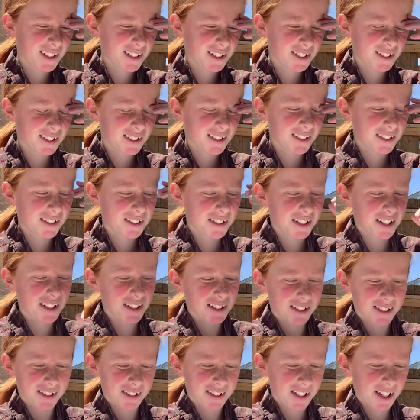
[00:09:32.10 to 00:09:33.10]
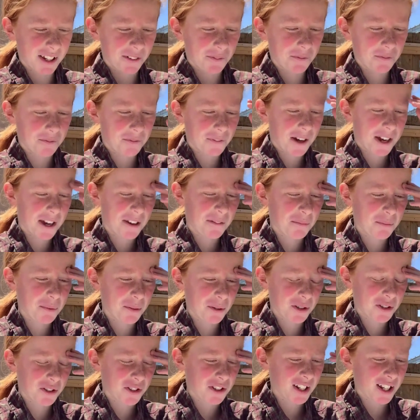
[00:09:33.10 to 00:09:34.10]
says it's like
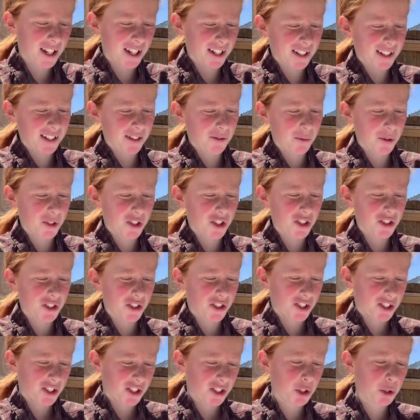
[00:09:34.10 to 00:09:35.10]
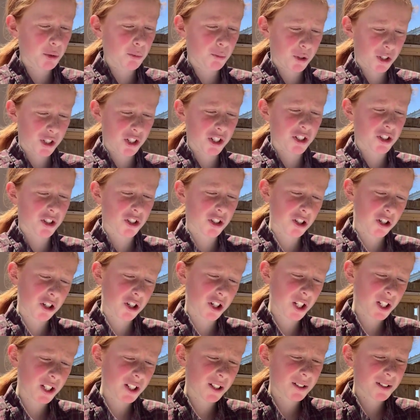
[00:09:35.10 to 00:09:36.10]
5%, which is
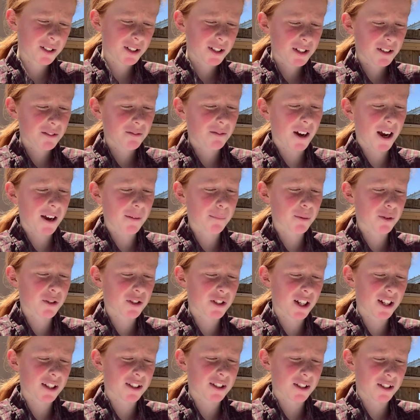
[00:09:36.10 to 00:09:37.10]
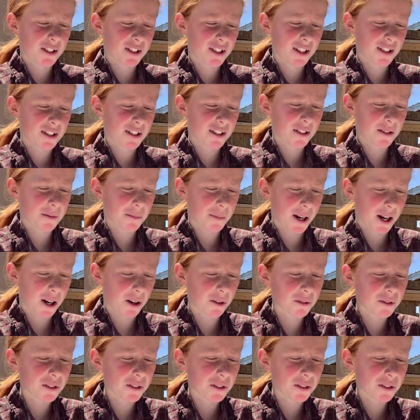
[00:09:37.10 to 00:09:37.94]
good. 5% is a decent amount.